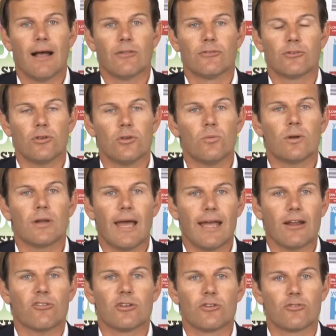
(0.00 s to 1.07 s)
So you want to
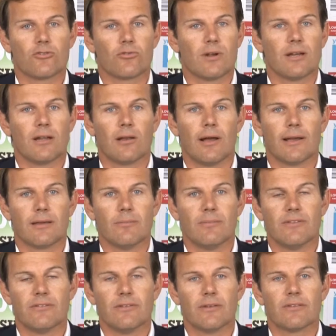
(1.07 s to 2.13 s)
actually treat it like a
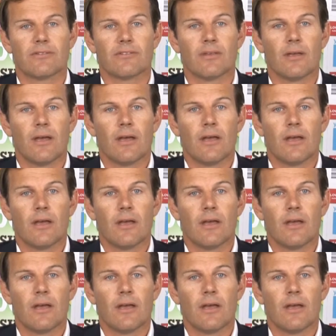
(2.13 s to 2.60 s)
business.